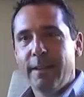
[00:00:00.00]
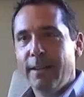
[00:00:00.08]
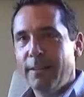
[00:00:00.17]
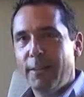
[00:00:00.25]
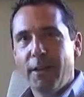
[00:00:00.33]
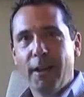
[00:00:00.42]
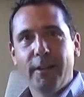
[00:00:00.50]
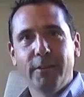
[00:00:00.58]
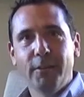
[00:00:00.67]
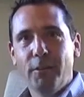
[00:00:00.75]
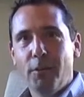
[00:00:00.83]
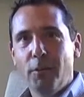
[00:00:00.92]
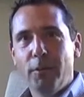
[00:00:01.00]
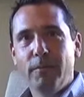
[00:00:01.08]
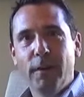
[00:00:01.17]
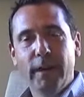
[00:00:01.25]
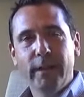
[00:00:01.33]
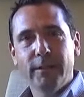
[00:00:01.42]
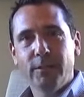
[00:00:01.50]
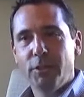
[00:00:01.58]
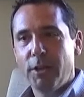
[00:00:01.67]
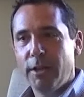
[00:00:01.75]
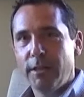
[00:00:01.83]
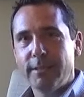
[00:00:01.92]
and thought, you know, if I could
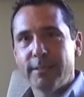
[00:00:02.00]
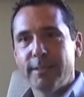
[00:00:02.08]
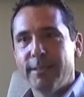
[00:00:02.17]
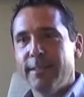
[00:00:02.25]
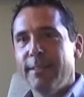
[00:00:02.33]
just